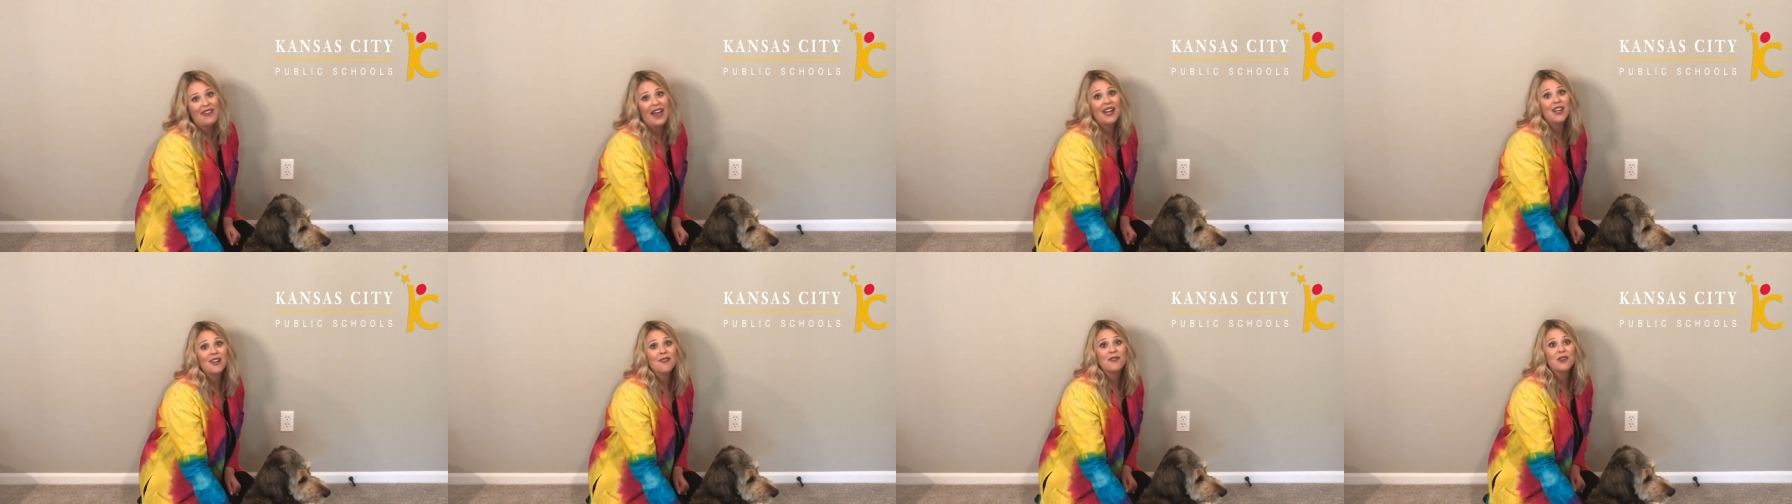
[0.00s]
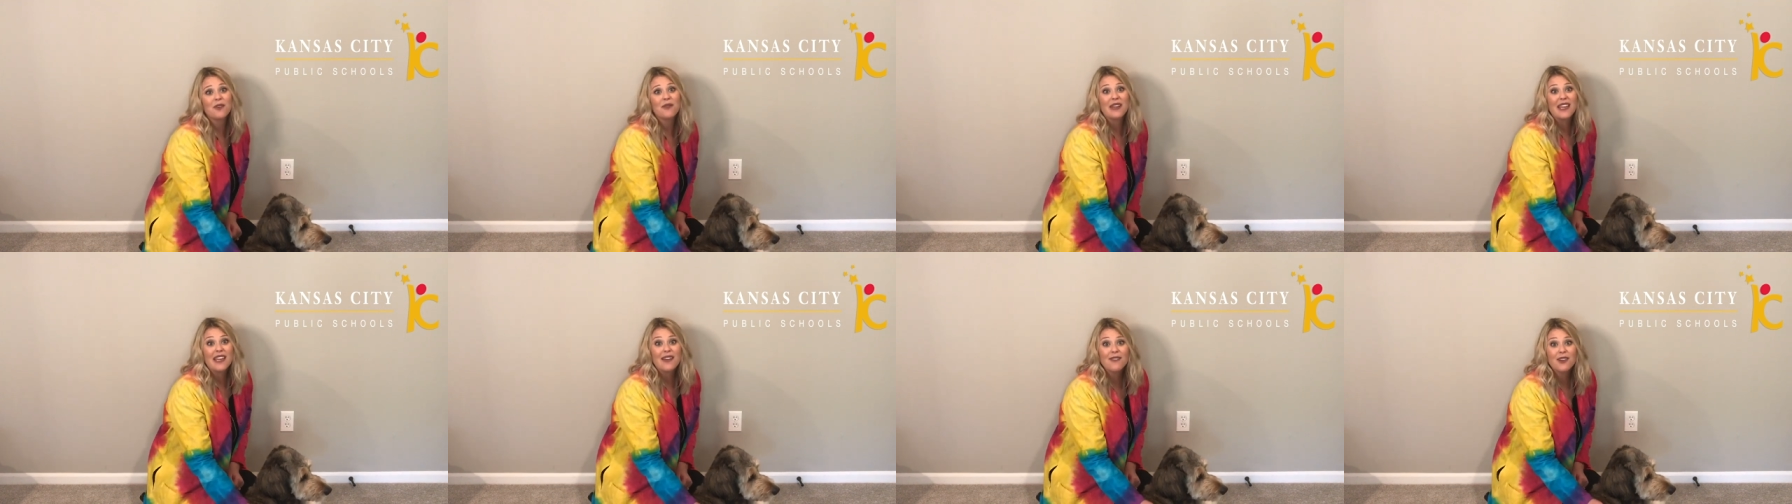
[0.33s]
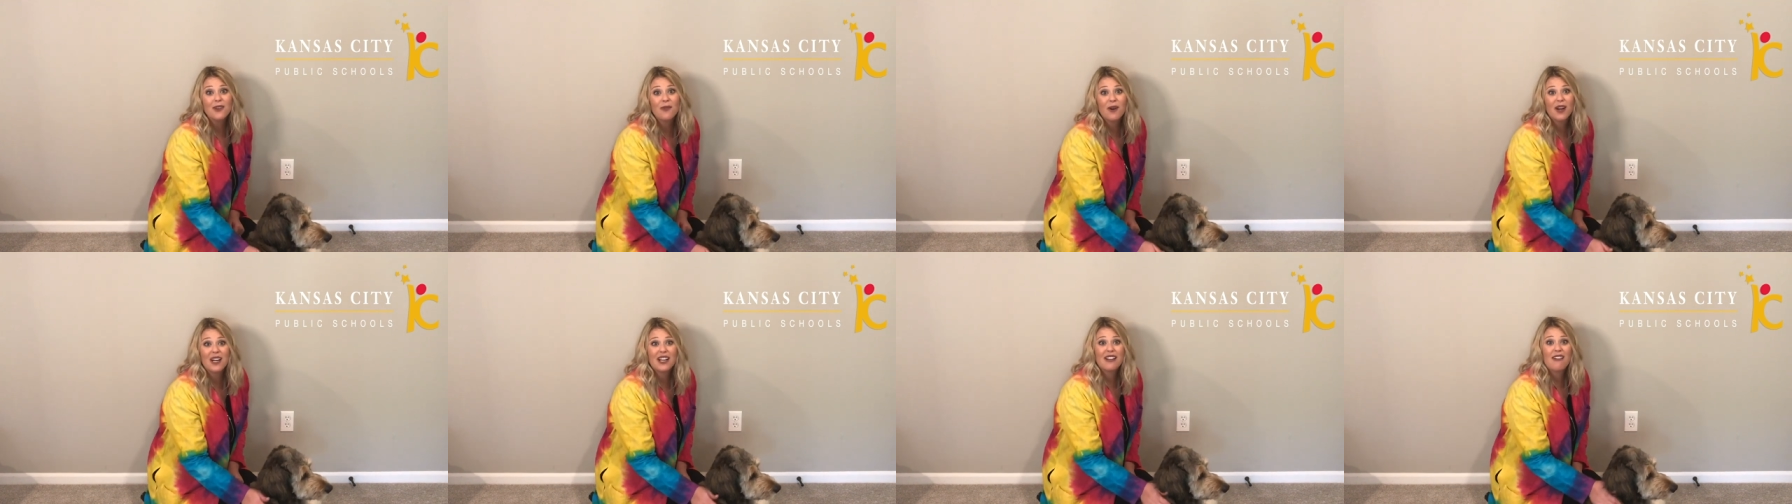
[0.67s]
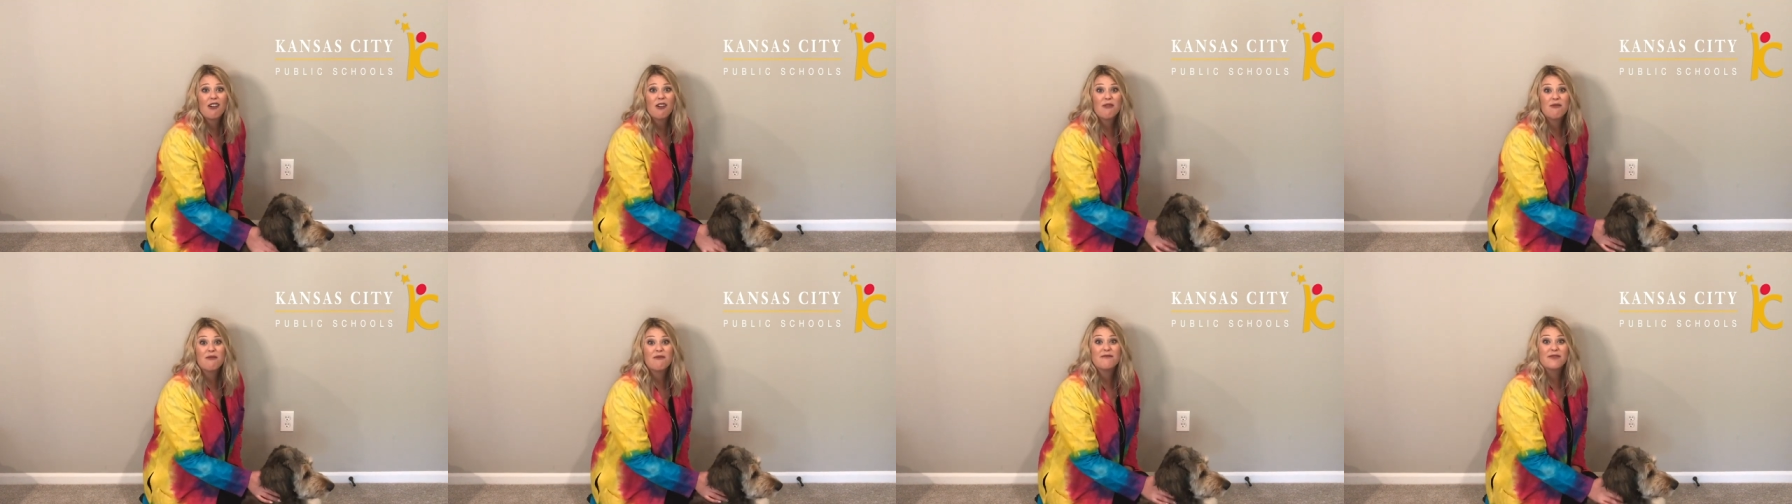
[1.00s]
And if you even want to
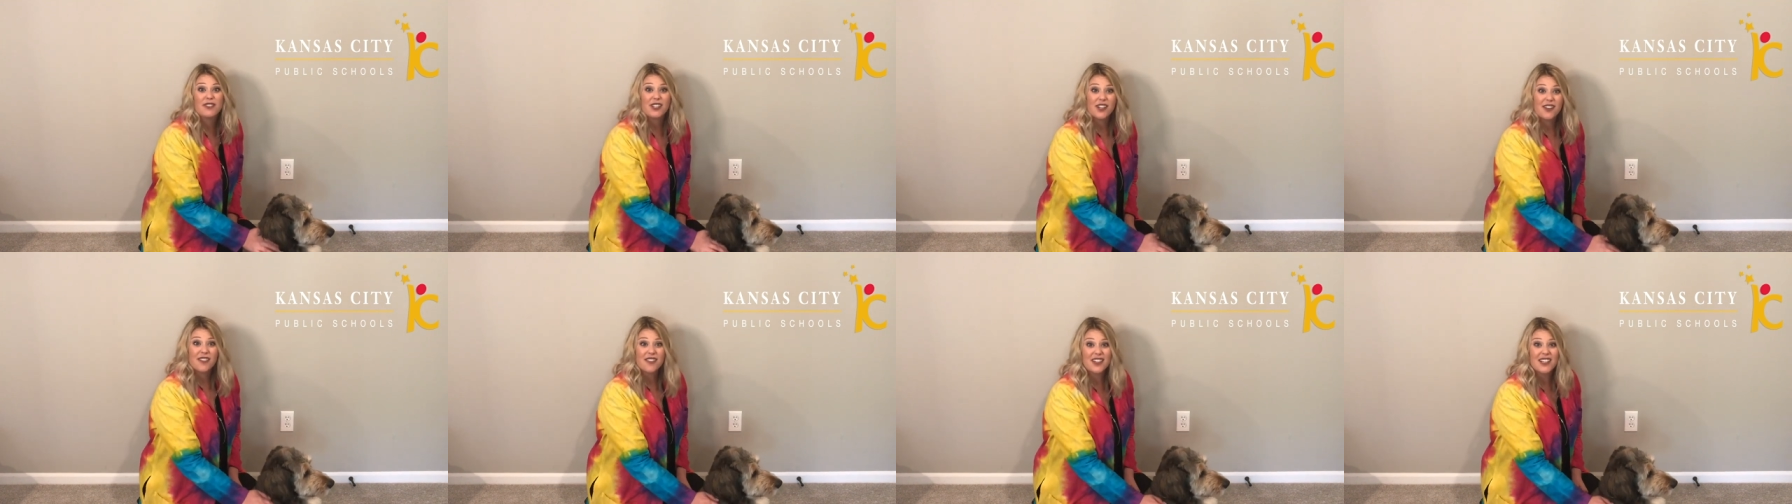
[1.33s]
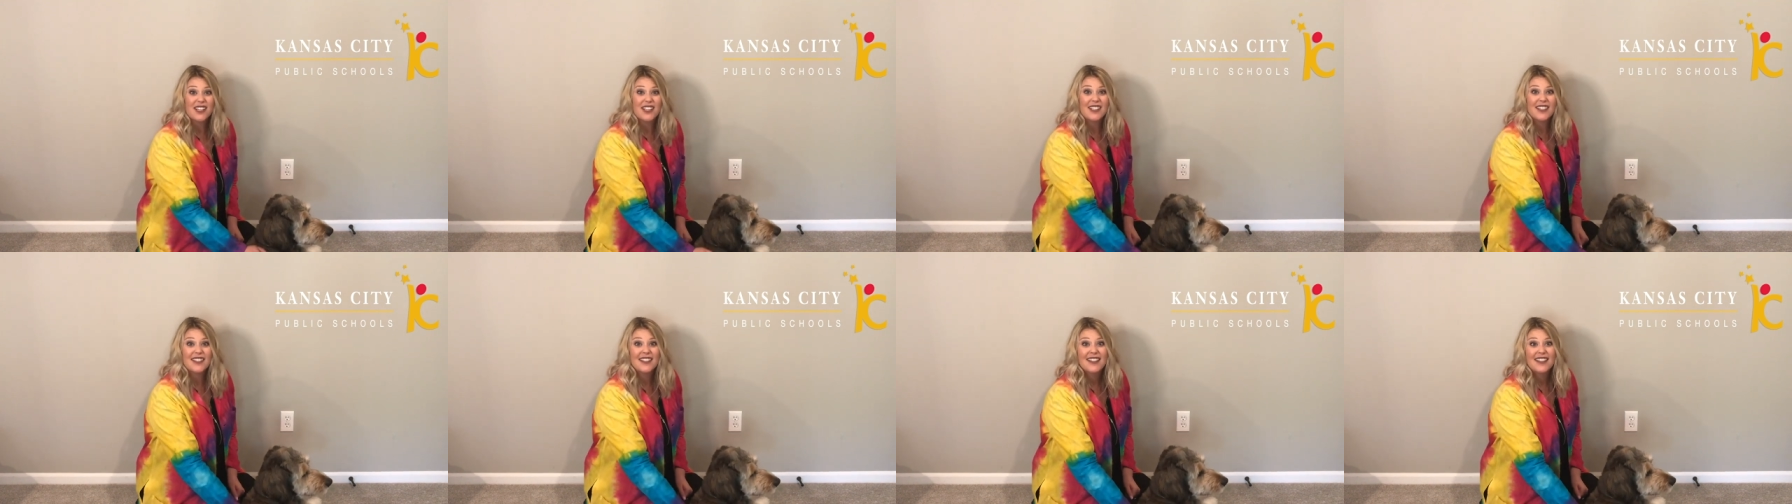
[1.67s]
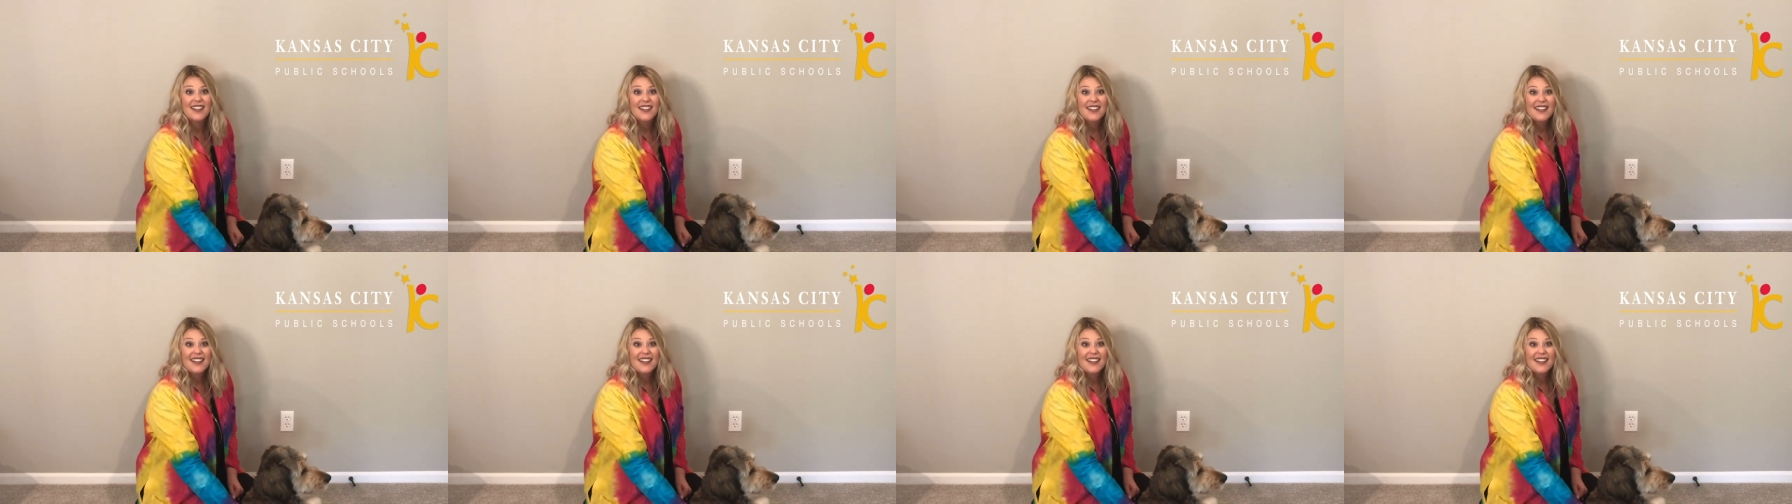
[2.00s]
go further,